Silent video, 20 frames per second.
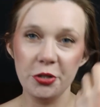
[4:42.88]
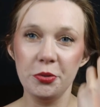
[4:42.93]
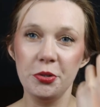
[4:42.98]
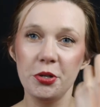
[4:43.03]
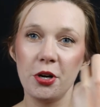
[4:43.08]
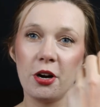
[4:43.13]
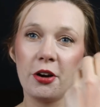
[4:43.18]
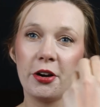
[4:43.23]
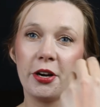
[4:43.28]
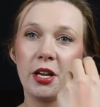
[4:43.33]

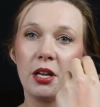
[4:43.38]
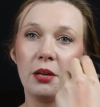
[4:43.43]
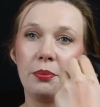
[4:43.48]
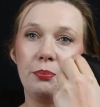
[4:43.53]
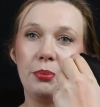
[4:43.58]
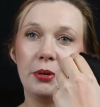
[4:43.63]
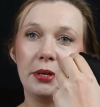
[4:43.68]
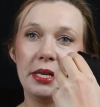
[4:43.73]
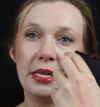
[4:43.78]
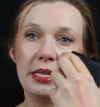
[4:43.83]
dark,
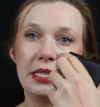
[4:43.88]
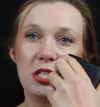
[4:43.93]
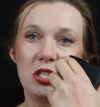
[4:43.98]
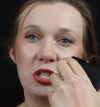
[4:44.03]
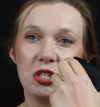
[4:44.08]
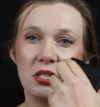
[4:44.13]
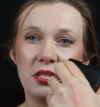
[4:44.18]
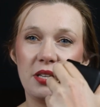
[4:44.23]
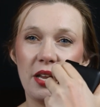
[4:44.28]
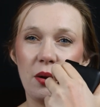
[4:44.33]
but it's
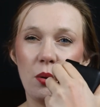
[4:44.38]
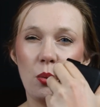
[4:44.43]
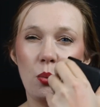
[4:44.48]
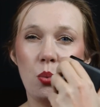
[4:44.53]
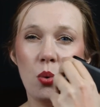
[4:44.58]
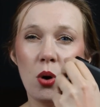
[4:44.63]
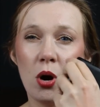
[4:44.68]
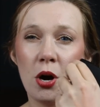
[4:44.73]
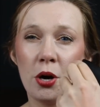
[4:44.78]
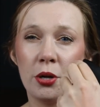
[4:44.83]
just a
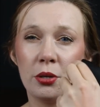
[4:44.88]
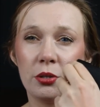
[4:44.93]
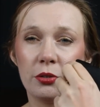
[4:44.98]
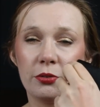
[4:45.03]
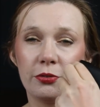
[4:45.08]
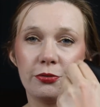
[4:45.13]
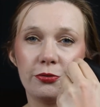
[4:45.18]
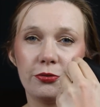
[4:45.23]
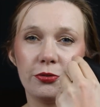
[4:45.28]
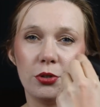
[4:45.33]

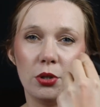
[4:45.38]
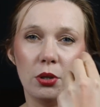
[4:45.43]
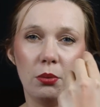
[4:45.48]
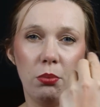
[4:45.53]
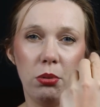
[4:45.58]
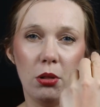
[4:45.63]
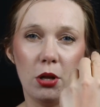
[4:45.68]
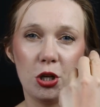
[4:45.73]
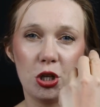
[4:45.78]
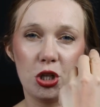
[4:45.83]
wonderful
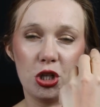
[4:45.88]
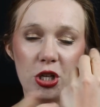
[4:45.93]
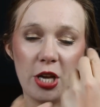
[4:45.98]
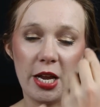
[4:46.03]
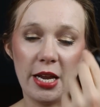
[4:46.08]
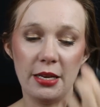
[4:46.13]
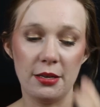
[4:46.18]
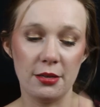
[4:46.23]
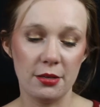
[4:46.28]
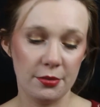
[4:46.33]
blush
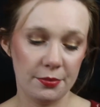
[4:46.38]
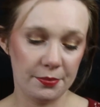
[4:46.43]
shade.